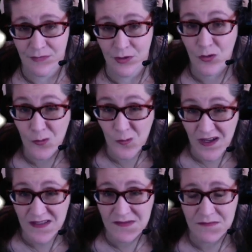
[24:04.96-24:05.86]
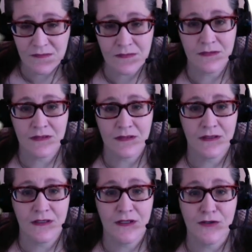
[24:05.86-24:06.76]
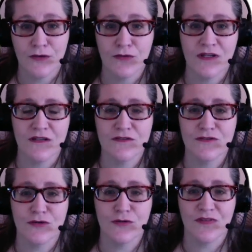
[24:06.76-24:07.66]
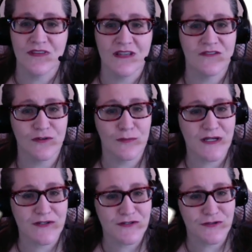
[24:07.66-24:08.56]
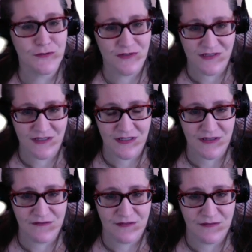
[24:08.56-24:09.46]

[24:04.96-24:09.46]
or what you need to do with the information you received.